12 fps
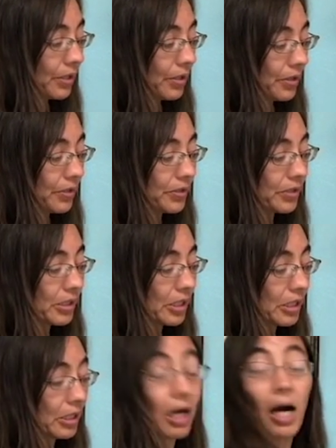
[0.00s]
There's
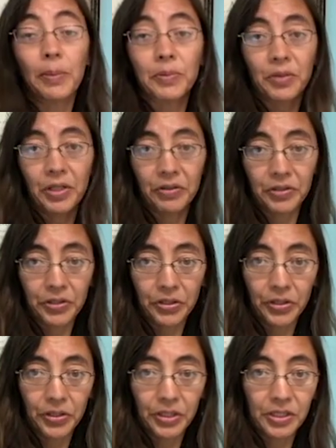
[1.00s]
the obturator
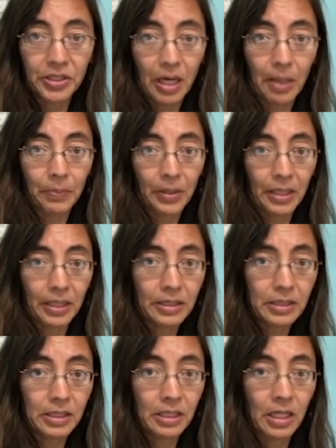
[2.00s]
internis
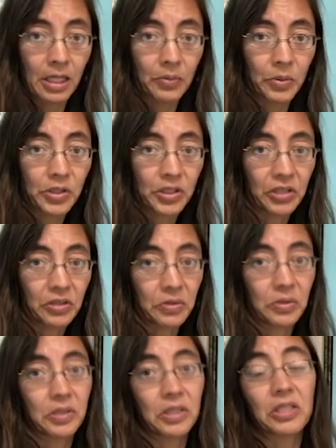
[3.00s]
complex, which
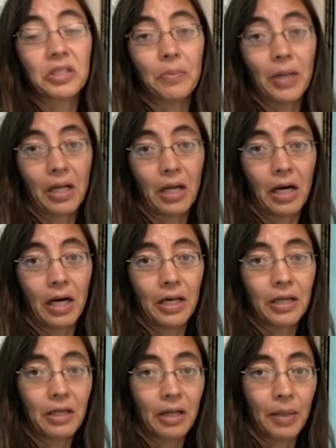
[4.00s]
includes the gemelli,
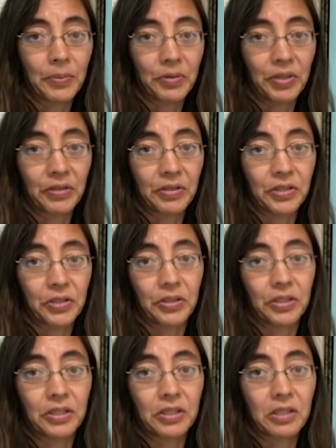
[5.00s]
obturator
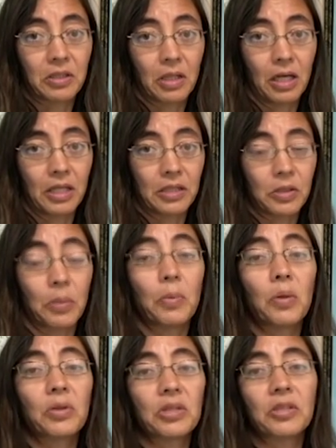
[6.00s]
internis, and so
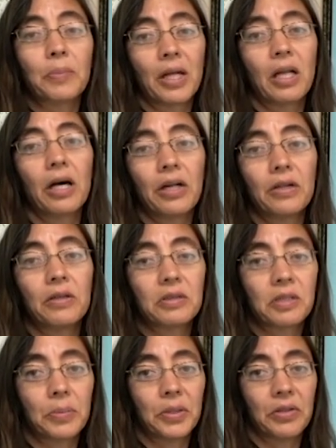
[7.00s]
both the gemelli are
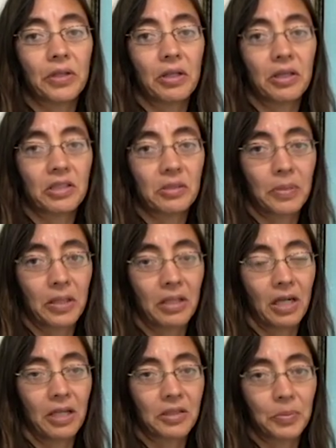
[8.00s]

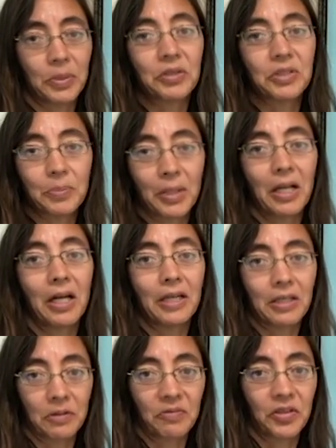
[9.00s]
superior gemelli
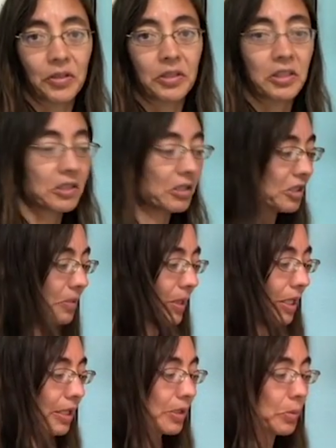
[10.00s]
and the inferior
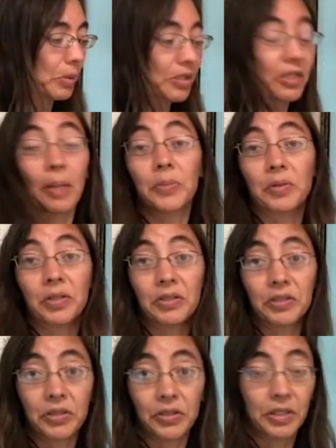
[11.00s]
gemelli, as well as the obturator
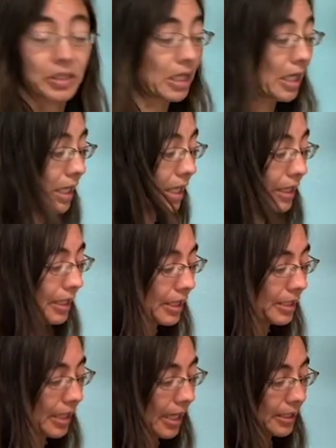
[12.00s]
internis, and they
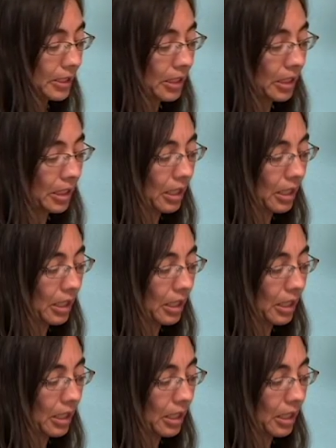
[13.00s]
attach